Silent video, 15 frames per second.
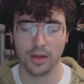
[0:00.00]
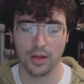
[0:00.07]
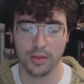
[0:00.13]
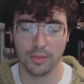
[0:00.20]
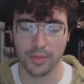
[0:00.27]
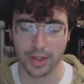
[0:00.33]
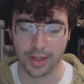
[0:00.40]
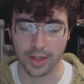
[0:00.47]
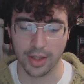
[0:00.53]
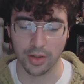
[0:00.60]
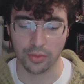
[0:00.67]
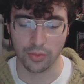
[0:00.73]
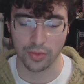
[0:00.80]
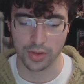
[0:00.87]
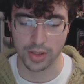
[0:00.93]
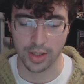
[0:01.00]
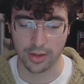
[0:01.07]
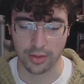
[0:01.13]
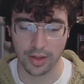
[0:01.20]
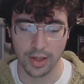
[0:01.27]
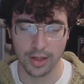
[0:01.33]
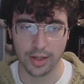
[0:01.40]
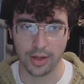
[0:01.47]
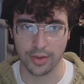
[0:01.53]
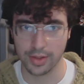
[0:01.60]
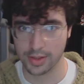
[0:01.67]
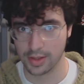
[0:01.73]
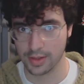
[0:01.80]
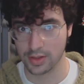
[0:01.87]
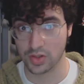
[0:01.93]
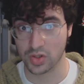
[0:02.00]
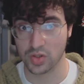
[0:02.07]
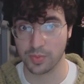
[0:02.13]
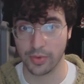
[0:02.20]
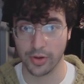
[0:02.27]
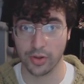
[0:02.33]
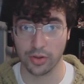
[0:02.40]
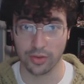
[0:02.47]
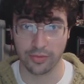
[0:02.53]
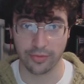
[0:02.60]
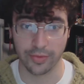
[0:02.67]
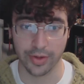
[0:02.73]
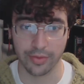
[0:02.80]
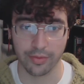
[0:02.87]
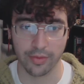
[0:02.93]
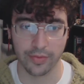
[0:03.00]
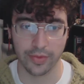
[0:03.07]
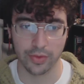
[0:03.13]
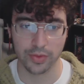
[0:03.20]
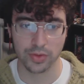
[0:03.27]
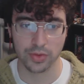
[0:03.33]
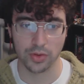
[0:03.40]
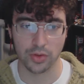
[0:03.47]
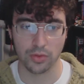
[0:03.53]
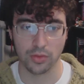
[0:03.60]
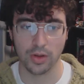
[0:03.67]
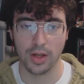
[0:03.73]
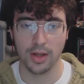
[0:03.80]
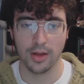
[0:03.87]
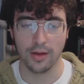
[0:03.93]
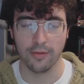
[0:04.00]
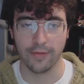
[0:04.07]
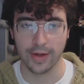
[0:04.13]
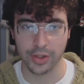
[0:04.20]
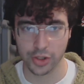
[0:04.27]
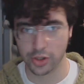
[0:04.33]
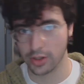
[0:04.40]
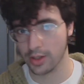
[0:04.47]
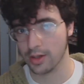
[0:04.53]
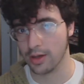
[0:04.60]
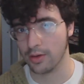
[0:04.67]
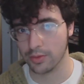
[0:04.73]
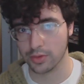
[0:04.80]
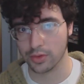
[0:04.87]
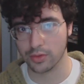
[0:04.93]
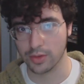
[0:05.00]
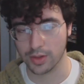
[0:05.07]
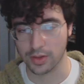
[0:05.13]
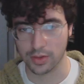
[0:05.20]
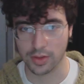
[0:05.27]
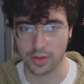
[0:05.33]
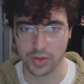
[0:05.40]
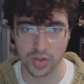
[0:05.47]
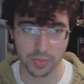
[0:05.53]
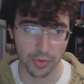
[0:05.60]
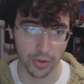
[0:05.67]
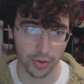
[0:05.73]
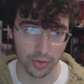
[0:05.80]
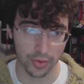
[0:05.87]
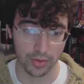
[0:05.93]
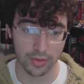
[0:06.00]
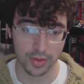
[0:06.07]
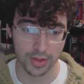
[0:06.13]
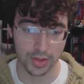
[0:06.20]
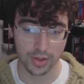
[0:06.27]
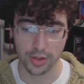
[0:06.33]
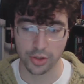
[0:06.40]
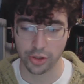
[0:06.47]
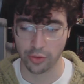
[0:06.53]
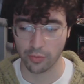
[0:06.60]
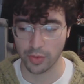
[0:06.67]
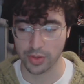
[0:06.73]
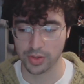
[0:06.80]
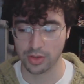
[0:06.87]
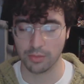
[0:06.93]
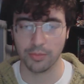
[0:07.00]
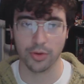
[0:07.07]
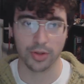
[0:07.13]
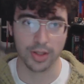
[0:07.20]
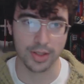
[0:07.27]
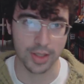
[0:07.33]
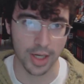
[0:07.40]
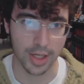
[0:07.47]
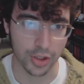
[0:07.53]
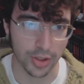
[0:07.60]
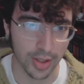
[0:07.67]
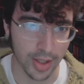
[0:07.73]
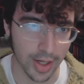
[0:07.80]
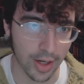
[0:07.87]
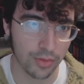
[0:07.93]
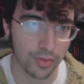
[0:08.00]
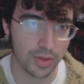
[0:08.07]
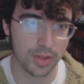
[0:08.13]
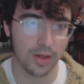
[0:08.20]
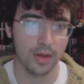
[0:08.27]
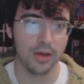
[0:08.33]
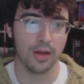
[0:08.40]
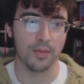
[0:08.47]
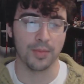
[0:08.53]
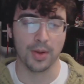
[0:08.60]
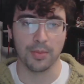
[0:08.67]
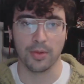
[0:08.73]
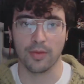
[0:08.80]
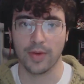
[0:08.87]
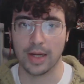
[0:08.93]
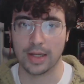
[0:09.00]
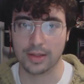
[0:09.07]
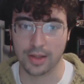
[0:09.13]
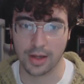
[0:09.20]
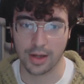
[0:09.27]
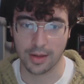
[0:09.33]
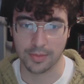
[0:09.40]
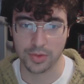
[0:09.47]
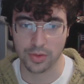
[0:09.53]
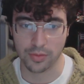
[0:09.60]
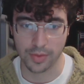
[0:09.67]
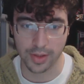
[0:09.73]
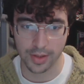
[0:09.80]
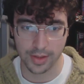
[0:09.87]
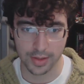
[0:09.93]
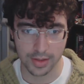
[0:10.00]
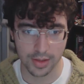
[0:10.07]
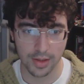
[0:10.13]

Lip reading: but it kind of cools down. Now, this is a spoiler-free review, so eventually I will do a spoiler discussion once the book is actually out and people have had time to read it.